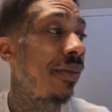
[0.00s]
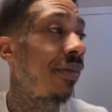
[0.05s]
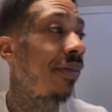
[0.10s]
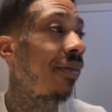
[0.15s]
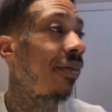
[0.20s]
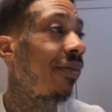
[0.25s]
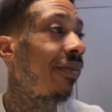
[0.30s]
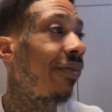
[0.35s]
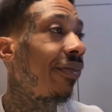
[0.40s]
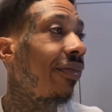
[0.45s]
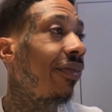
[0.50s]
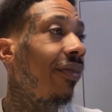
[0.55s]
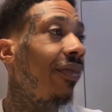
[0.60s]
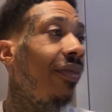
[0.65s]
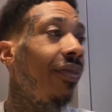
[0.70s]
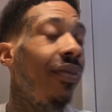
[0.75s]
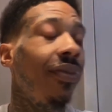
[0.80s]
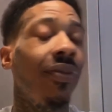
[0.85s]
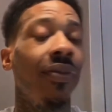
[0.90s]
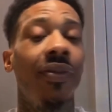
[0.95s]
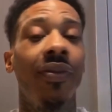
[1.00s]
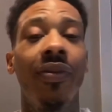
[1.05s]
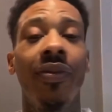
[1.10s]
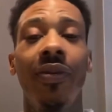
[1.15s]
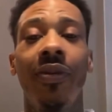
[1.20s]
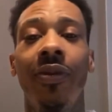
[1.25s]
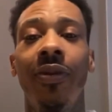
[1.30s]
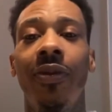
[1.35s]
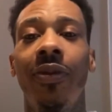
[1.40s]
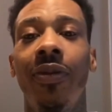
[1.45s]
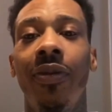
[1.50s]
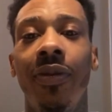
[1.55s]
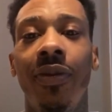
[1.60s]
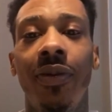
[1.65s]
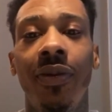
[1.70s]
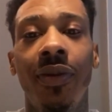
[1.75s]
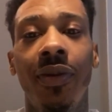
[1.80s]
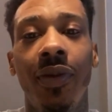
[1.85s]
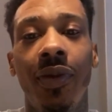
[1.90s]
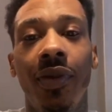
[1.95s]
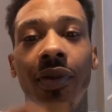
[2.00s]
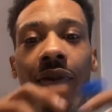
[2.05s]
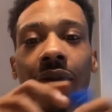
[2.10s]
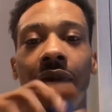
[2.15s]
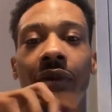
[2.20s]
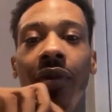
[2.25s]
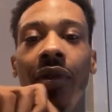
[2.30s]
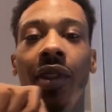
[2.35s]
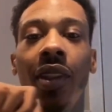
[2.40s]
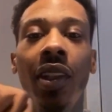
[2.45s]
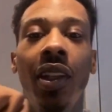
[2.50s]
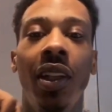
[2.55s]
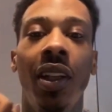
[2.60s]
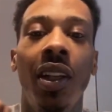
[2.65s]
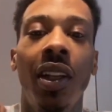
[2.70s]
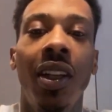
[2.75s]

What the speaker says: [no speech]